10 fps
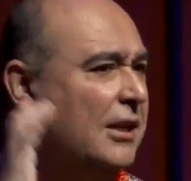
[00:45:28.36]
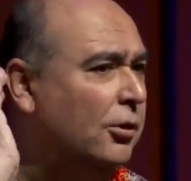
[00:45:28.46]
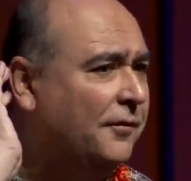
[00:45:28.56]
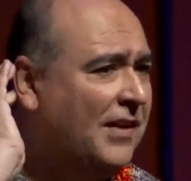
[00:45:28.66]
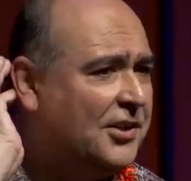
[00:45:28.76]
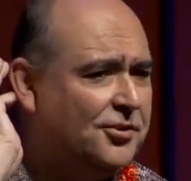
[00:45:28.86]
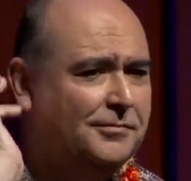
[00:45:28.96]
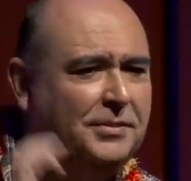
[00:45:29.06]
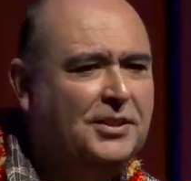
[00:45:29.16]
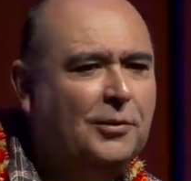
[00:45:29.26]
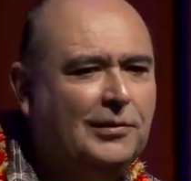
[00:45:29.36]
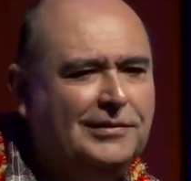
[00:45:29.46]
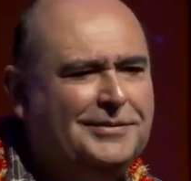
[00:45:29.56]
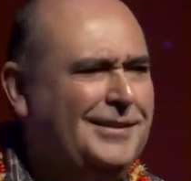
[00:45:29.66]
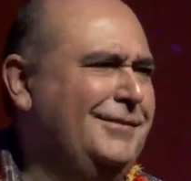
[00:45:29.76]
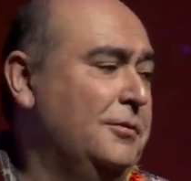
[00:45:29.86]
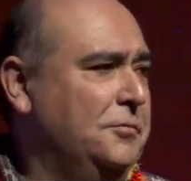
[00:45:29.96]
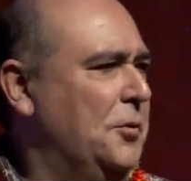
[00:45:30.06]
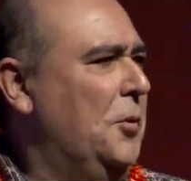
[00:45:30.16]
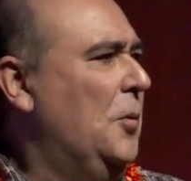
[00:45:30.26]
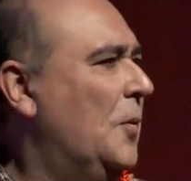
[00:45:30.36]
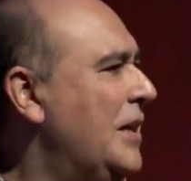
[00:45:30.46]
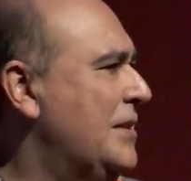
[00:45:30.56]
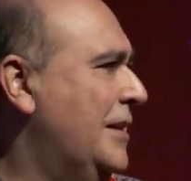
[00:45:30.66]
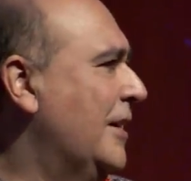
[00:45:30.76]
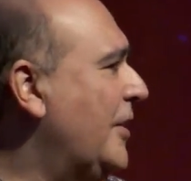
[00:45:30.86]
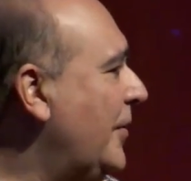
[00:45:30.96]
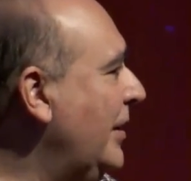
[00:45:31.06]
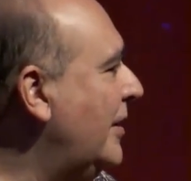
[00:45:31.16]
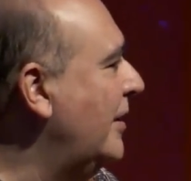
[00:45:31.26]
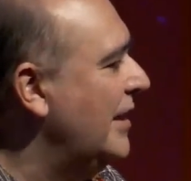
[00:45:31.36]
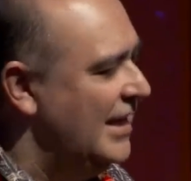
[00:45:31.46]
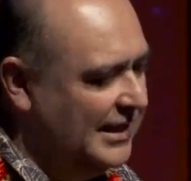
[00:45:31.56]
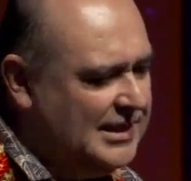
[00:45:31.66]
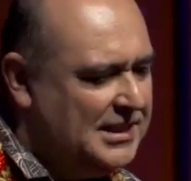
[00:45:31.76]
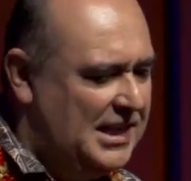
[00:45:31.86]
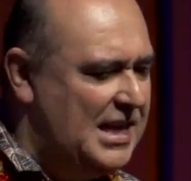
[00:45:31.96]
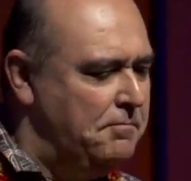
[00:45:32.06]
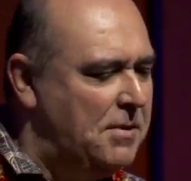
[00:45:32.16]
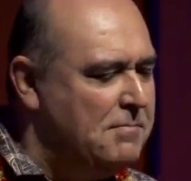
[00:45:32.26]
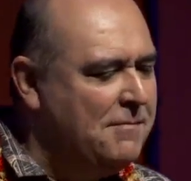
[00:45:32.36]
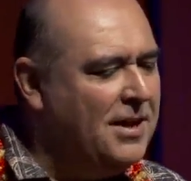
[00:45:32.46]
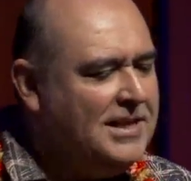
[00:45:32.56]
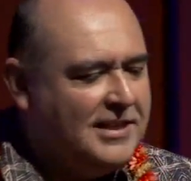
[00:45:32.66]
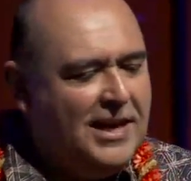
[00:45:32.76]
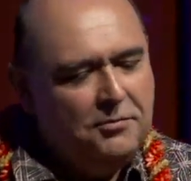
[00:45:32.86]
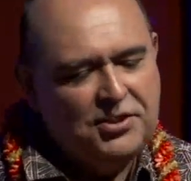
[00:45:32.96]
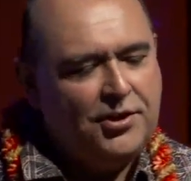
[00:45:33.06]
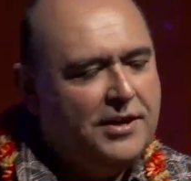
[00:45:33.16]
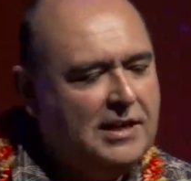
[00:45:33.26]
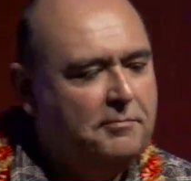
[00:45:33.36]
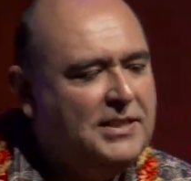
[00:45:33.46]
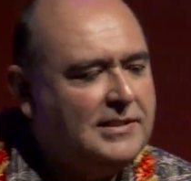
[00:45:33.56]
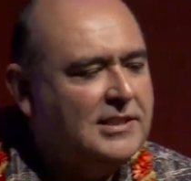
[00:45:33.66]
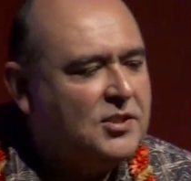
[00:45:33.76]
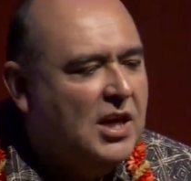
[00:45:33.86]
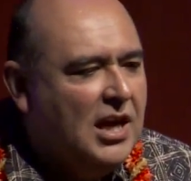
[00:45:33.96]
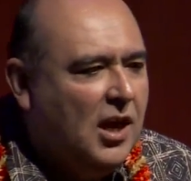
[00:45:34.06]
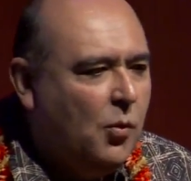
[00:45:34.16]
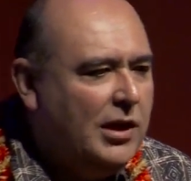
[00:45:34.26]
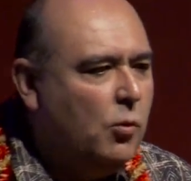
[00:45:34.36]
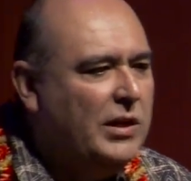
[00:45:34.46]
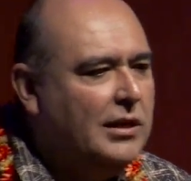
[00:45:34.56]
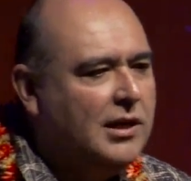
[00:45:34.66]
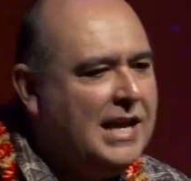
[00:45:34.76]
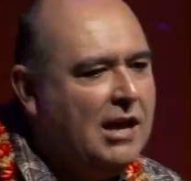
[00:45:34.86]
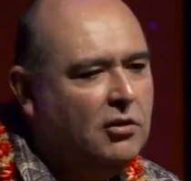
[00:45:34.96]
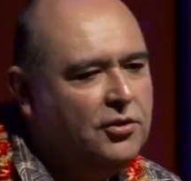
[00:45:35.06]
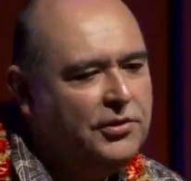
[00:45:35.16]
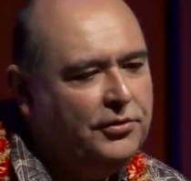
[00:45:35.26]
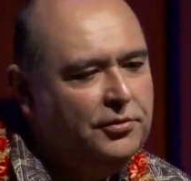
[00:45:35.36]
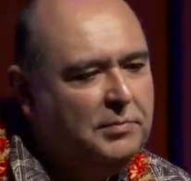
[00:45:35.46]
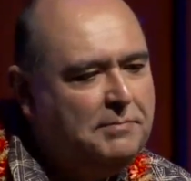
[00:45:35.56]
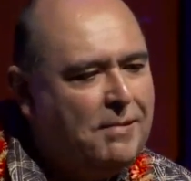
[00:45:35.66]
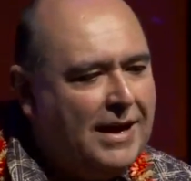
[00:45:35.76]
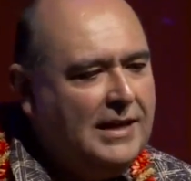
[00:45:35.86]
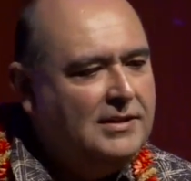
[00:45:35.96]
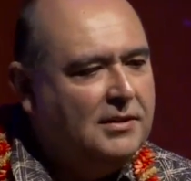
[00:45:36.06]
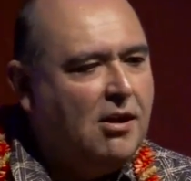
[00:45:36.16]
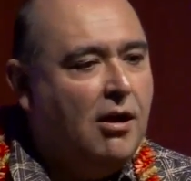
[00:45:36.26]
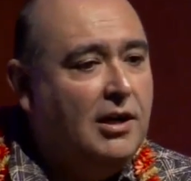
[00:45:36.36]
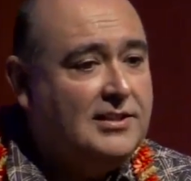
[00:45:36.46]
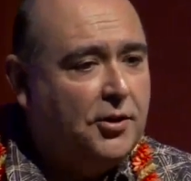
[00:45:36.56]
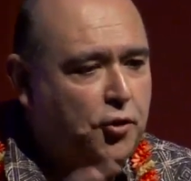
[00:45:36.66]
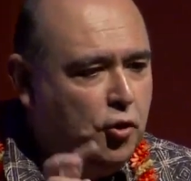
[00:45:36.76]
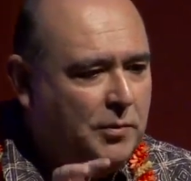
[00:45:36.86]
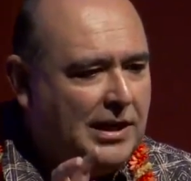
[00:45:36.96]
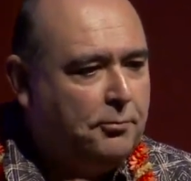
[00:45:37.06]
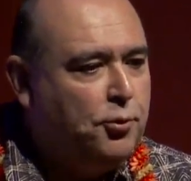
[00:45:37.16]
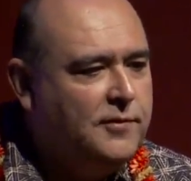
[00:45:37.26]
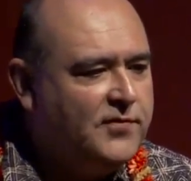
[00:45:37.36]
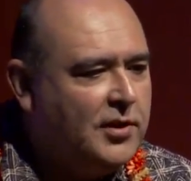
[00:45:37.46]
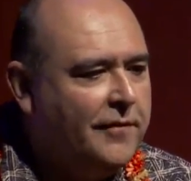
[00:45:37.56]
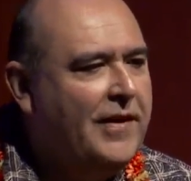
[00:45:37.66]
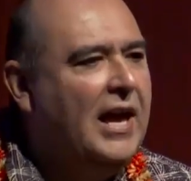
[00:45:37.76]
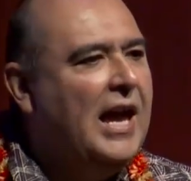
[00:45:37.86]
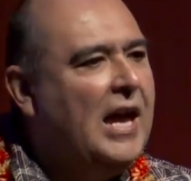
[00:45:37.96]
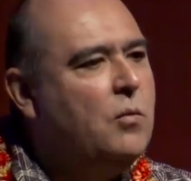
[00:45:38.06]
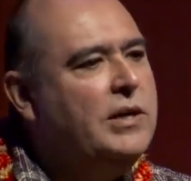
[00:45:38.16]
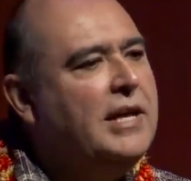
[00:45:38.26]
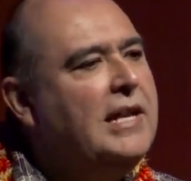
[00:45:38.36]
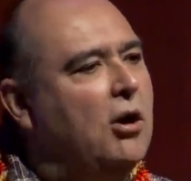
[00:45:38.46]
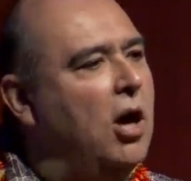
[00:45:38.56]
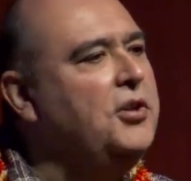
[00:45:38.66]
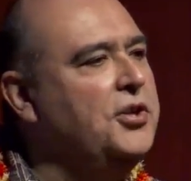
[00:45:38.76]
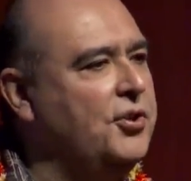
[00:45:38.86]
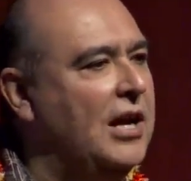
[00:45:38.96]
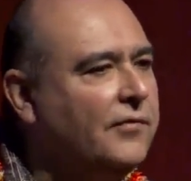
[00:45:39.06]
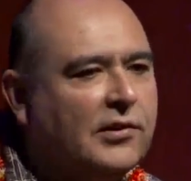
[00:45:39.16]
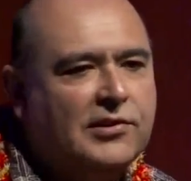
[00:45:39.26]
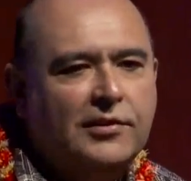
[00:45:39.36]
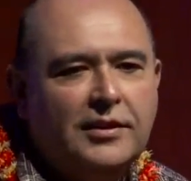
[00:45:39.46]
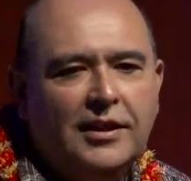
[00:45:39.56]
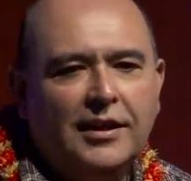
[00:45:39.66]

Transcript: old-fashioned, being old. I'm going like, what, a career? He says, but my buddies and I were starting a business where we are now going to be buying cars that Uber approves of, and we're getting other drivers.